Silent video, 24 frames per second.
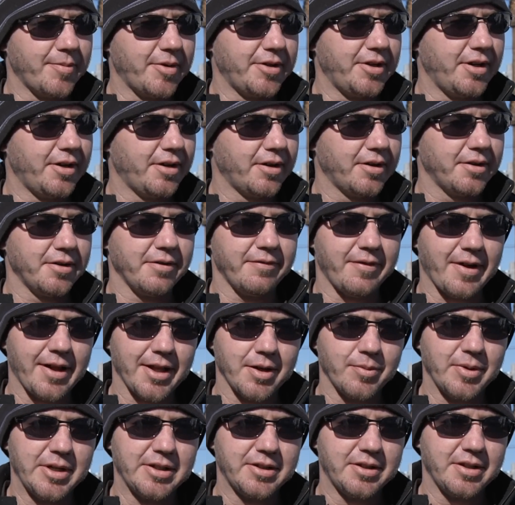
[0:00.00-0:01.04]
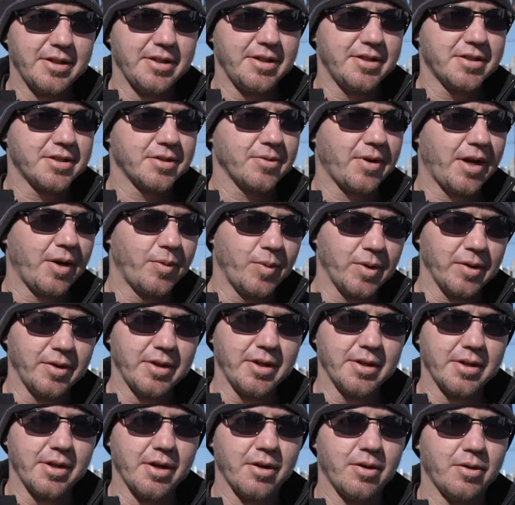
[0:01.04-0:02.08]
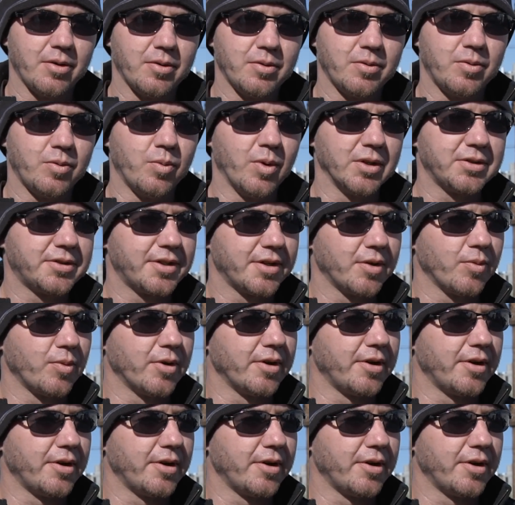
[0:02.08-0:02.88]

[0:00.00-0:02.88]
come in here and evaluate these, so I really know what they're